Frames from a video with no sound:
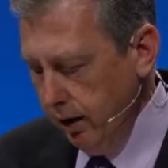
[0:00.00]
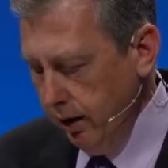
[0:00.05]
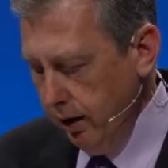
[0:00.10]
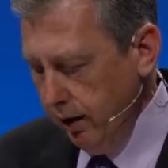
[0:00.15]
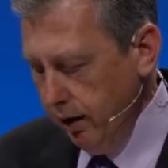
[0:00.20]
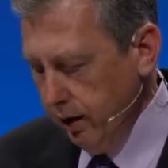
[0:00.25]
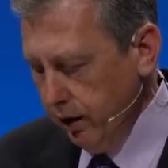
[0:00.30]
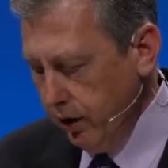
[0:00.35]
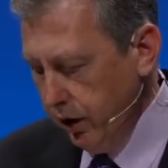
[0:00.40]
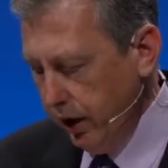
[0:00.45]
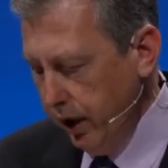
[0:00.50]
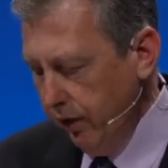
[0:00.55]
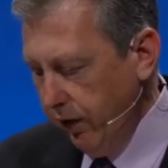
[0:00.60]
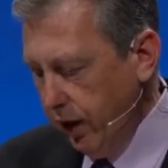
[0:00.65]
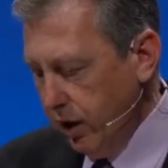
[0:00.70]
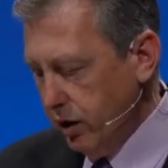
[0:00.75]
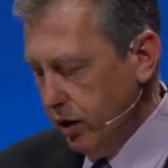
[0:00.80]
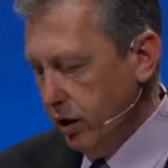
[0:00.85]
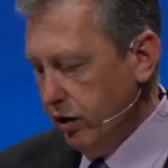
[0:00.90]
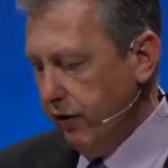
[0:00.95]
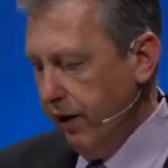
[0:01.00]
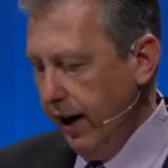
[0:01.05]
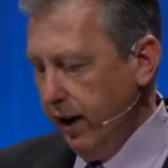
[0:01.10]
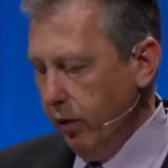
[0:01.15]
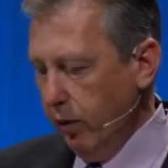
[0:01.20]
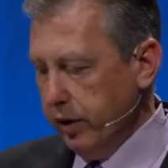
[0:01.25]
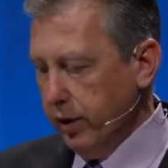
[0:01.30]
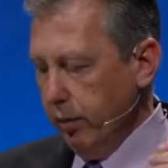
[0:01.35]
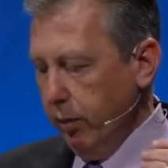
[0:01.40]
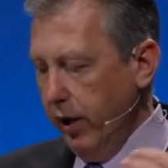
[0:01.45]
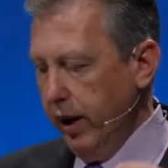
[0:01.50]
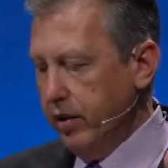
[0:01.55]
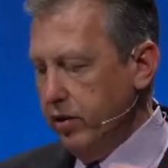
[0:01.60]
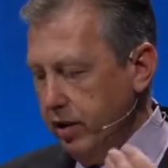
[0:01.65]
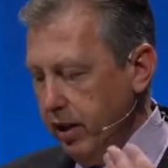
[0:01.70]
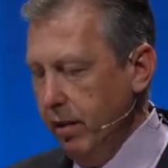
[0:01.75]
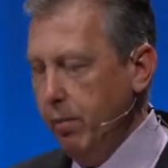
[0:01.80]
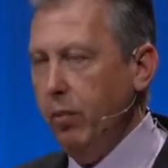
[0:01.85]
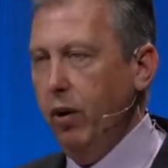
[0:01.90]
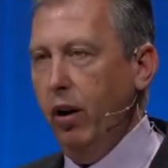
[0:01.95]
The significance is found in what the bread
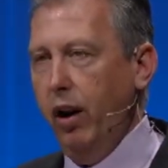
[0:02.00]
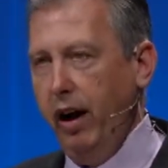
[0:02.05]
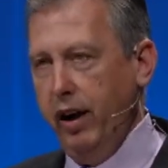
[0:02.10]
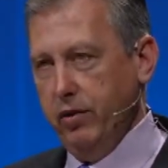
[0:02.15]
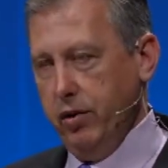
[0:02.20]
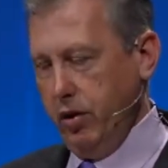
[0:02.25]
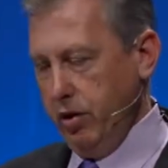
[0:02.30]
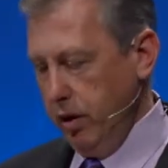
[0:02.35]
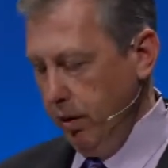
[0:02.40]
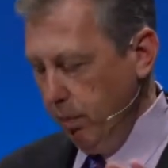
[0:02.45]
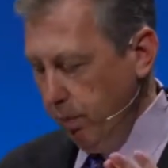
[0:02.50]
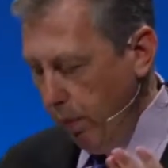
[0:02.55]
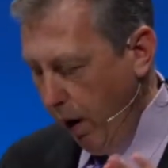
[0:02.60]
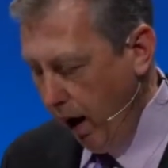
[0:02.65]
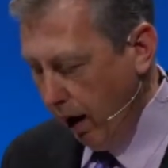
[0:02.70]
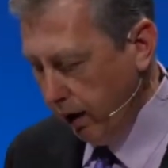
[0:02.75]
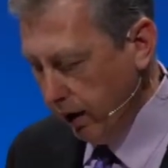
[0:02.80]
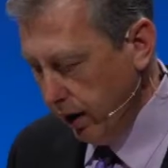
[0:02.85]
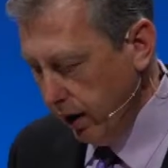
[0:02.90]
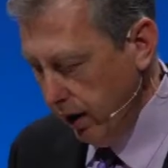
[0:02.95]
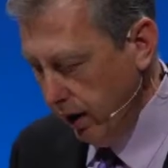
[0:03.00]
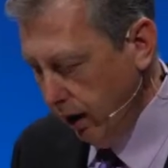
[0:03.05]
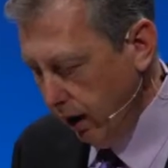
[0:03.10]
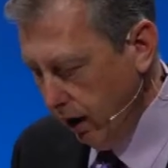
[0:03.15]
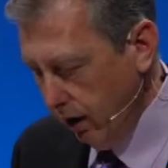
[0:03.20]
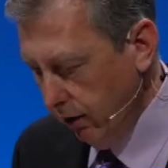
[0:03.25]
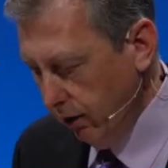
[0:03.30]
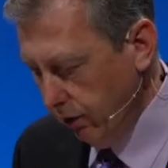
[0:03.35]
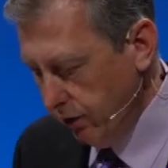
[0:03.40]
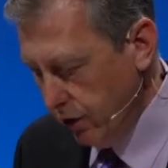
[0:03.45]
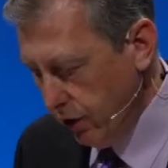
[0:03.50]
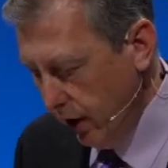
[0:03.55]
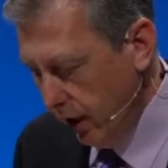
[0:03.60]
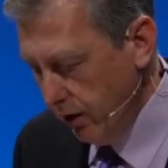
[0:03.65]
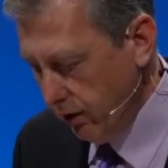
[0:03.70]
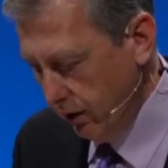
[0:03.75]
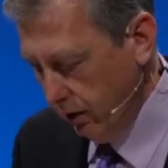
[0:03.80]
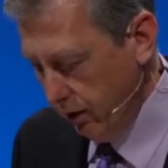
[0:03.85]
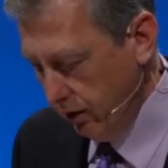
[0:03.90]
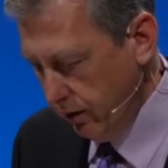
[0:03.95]
symbolizes the body of
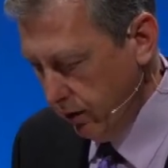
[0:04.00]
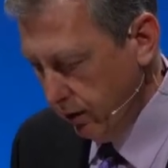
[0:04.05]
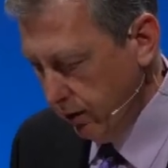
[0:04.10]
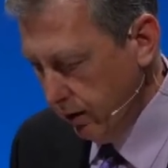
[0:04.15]
Jesus.